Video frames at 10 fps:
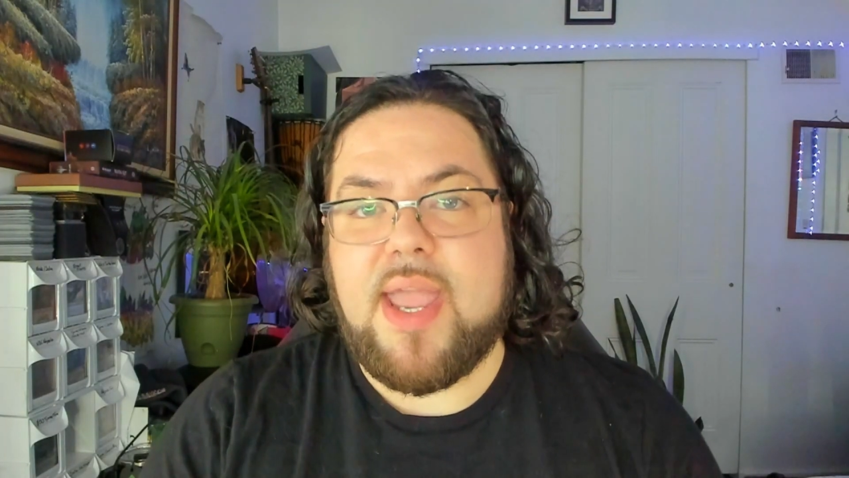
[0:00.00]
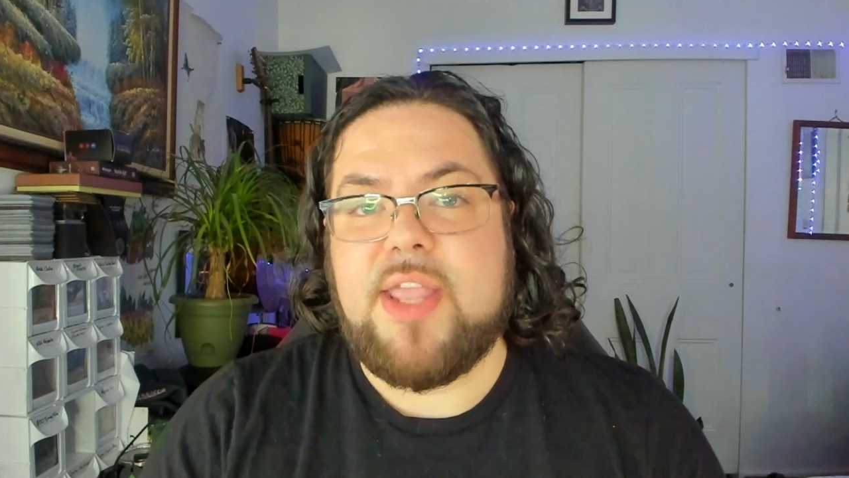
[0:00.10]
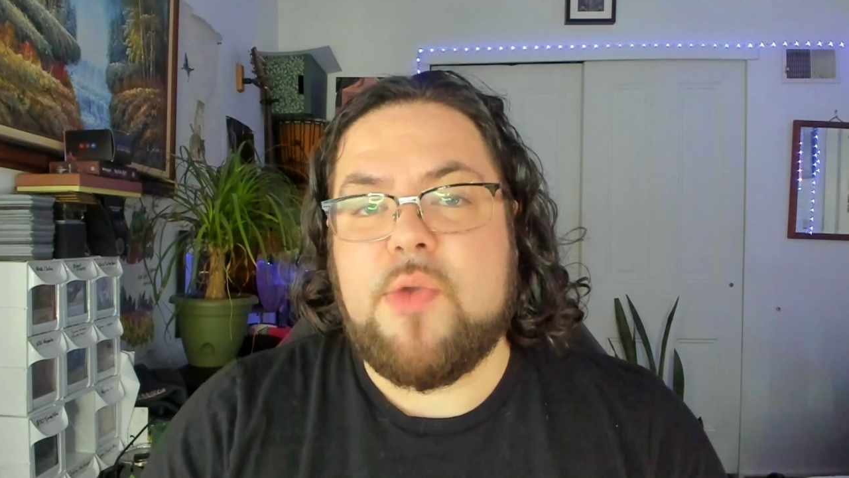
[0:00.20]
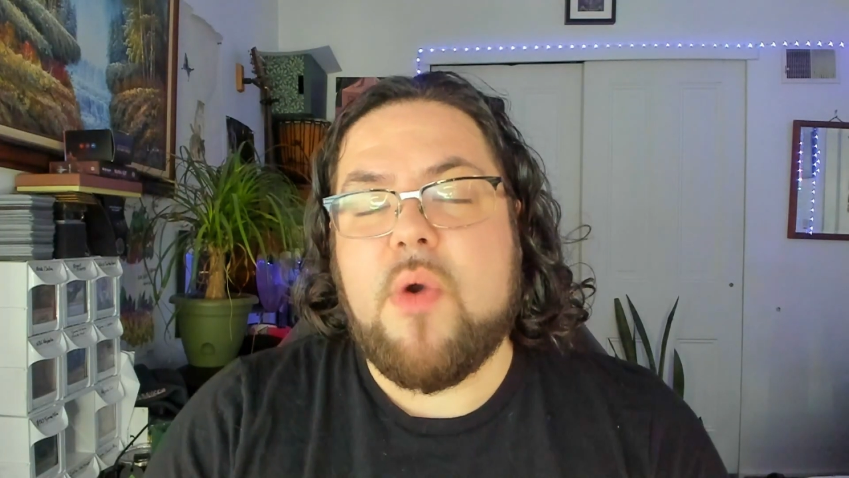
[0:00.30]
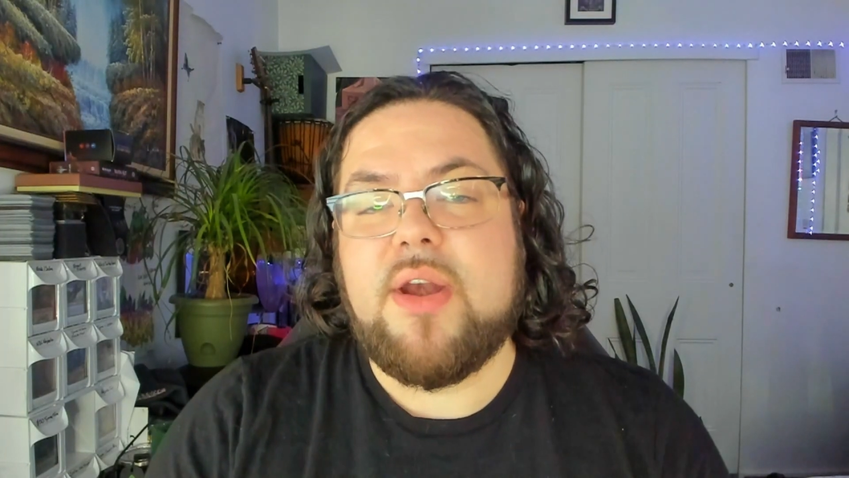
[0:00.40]

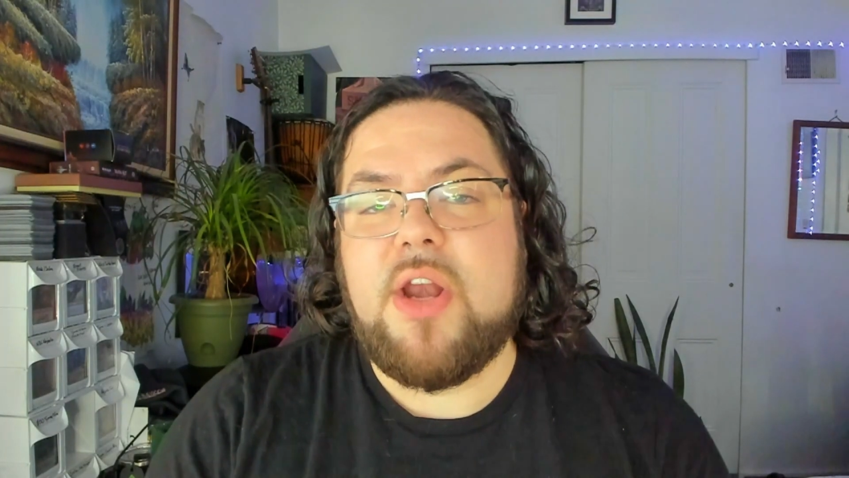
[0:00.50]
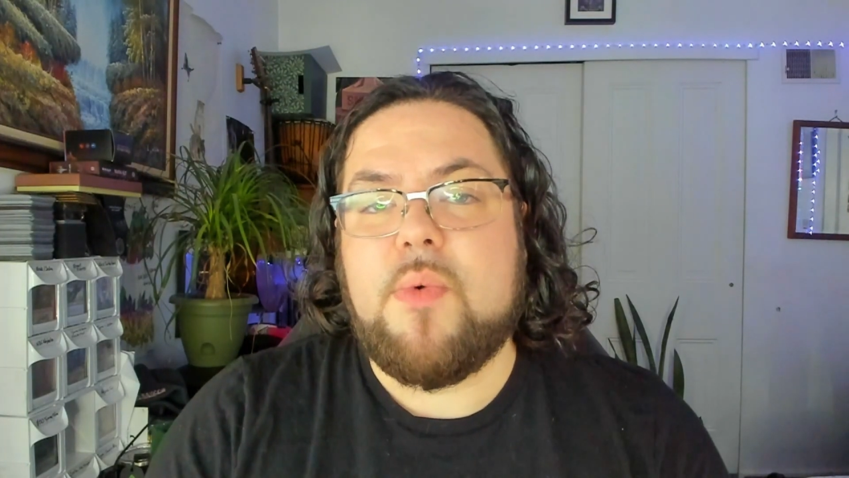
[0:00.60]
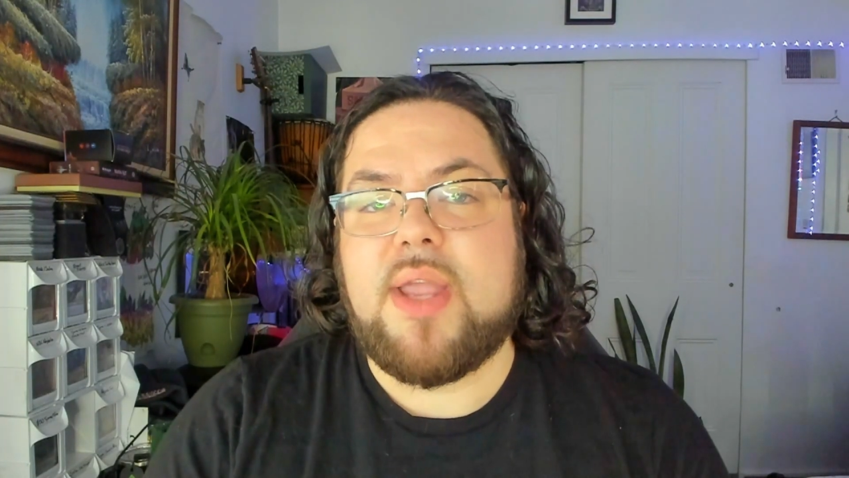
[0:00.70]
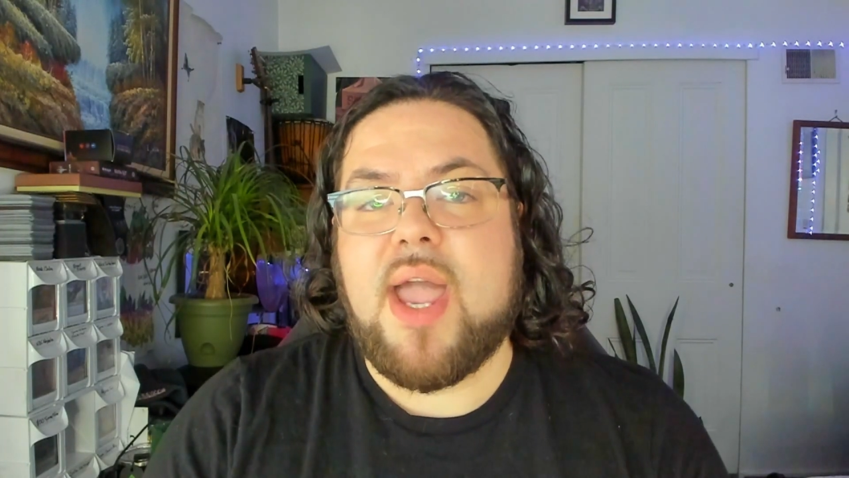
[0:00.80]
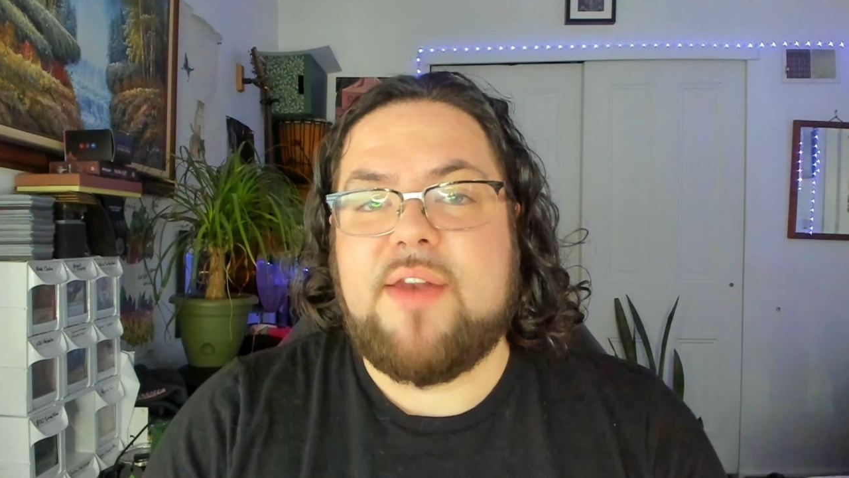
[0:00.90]
and you want to know
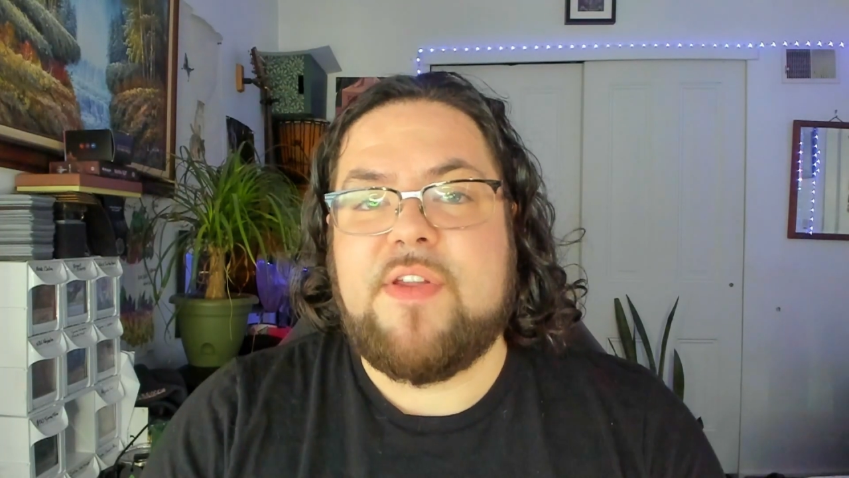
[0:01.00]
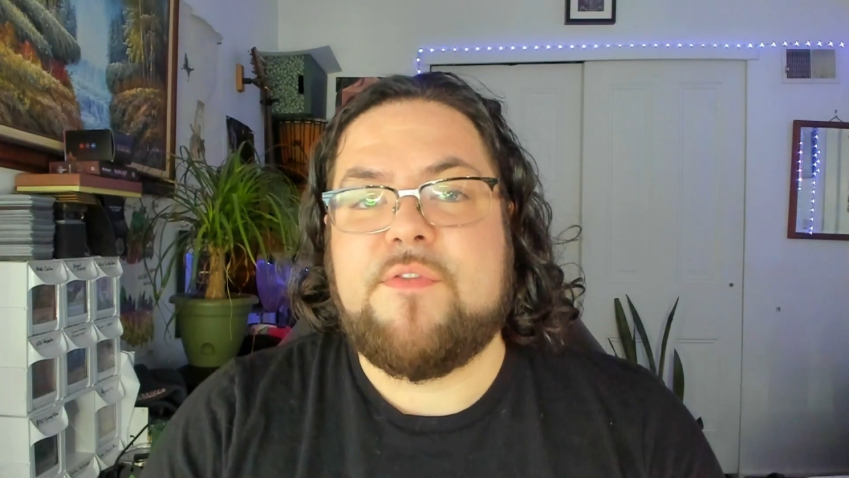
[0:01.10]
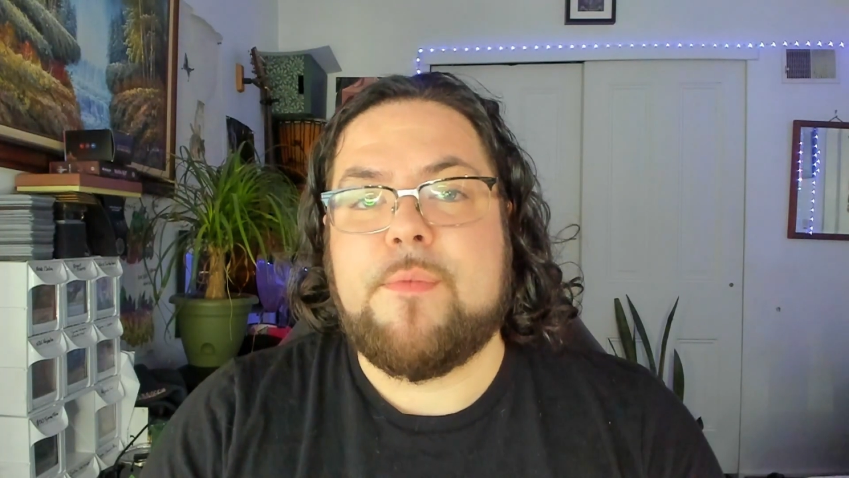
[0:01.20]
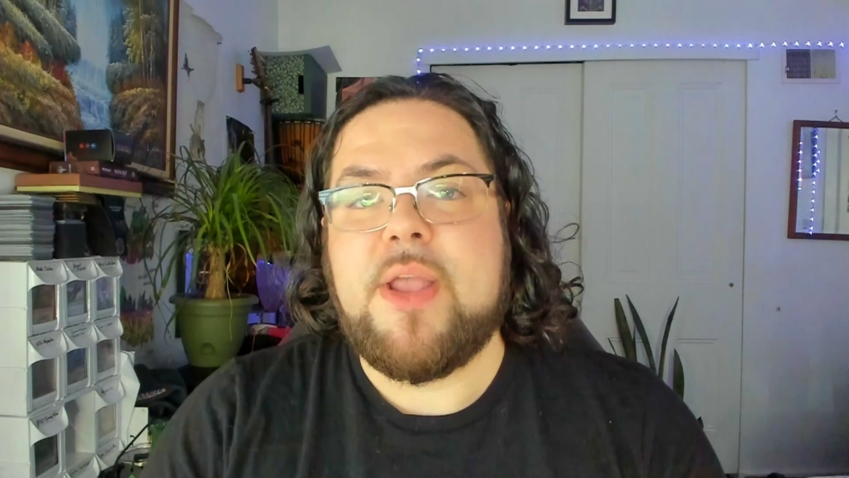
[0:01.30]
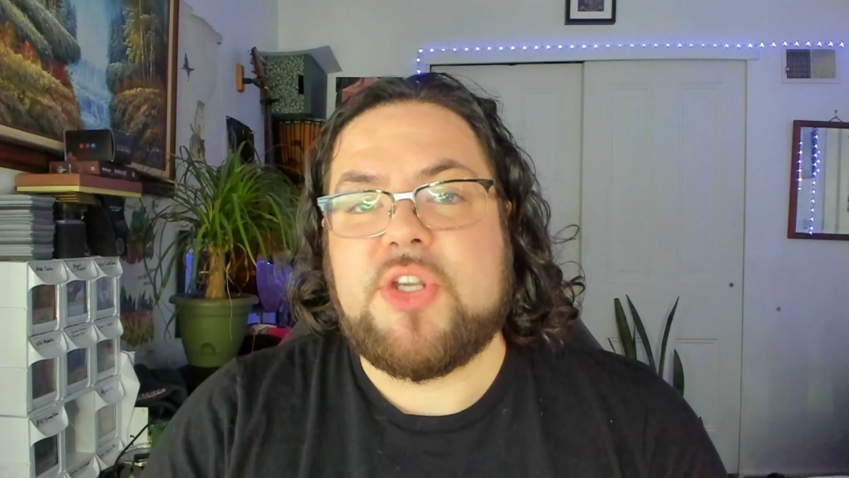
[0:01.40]
what kind of
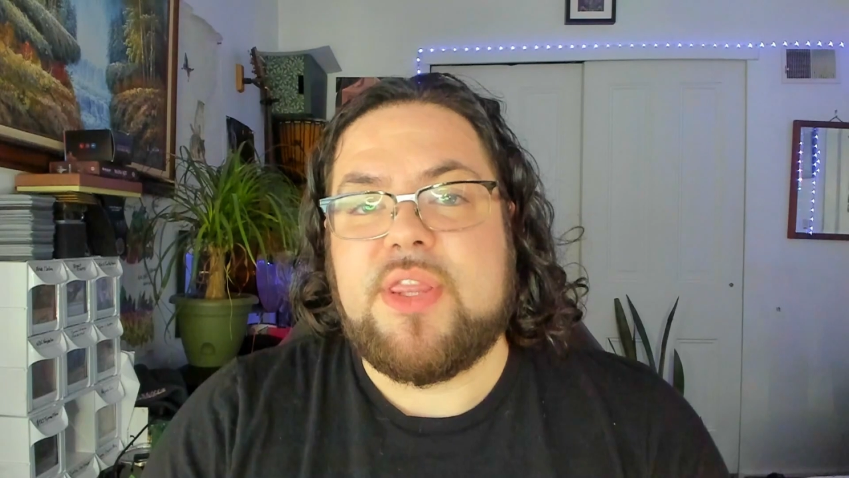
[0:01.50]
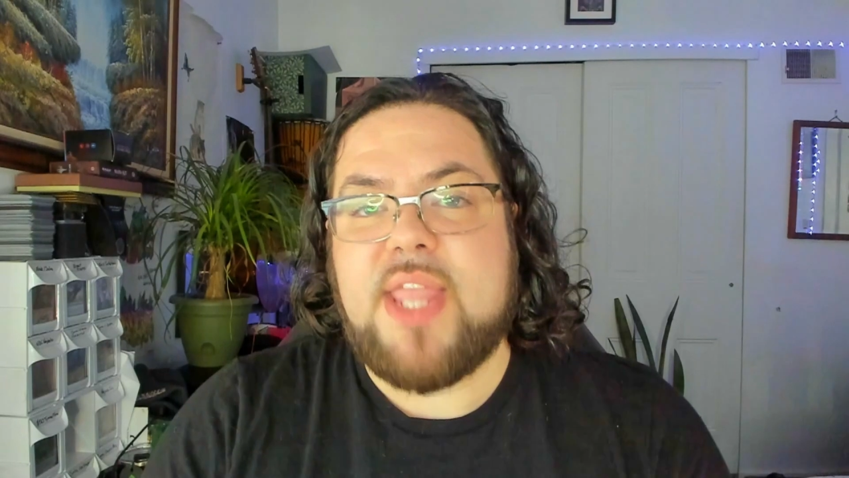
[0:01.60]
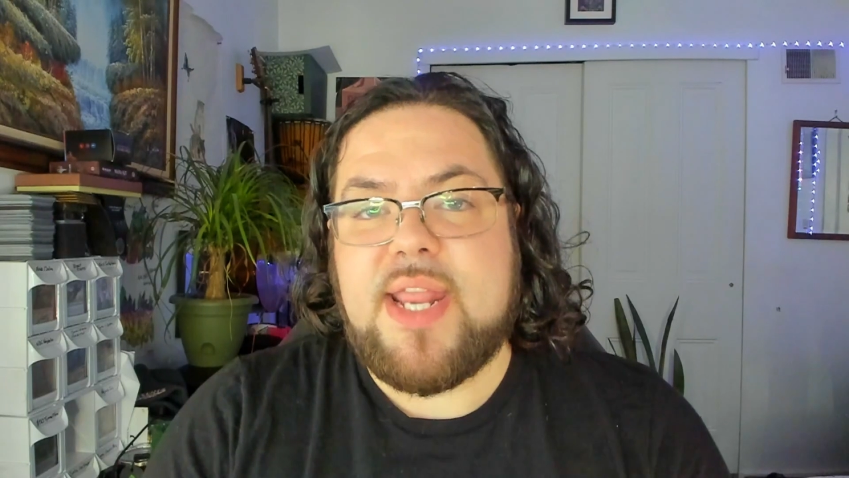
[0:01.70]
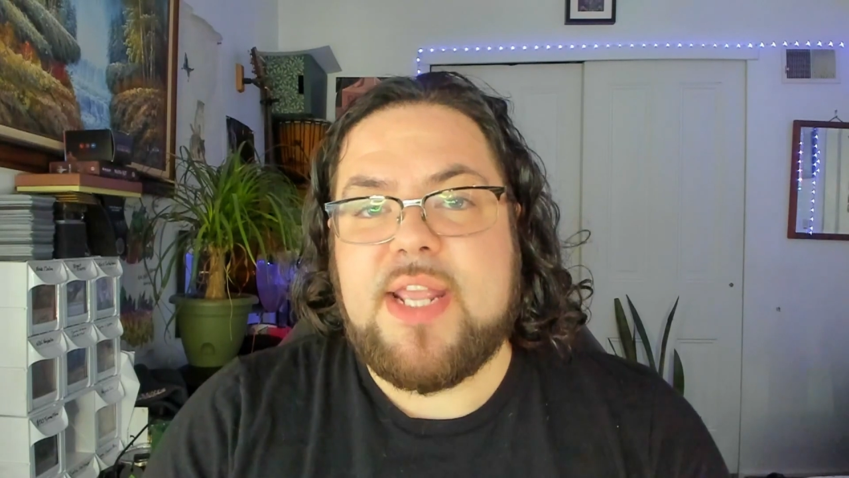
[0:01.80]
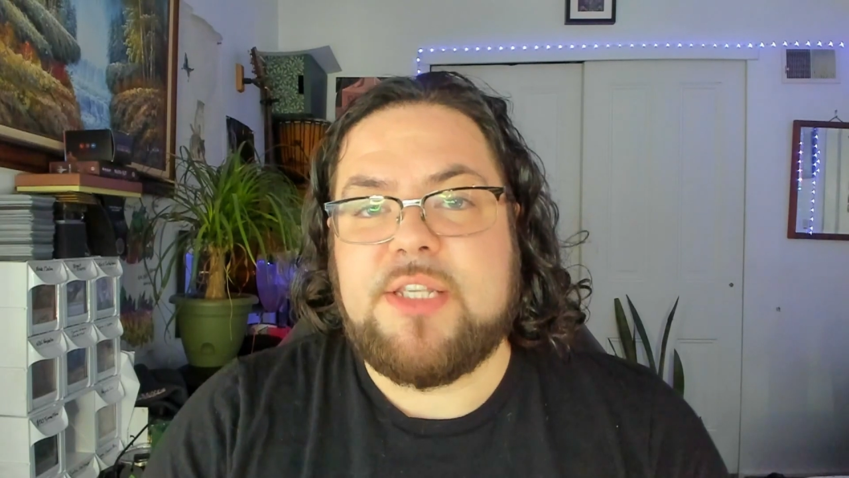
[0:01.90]
information
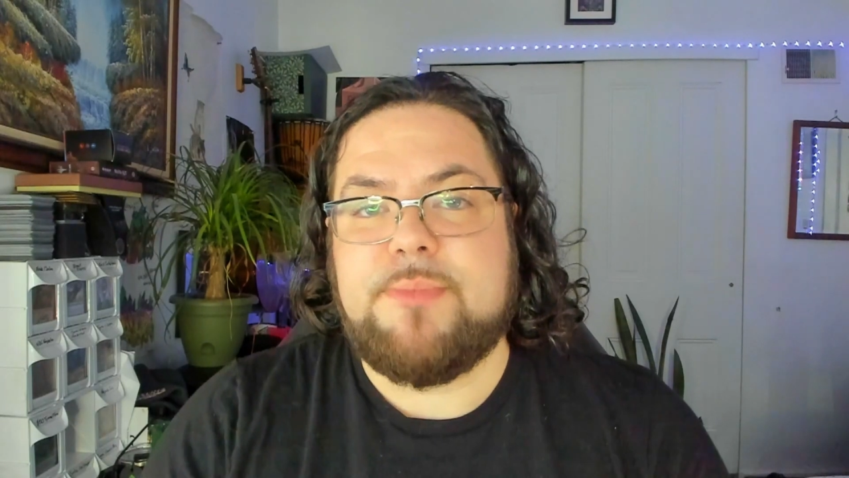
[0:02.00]
they need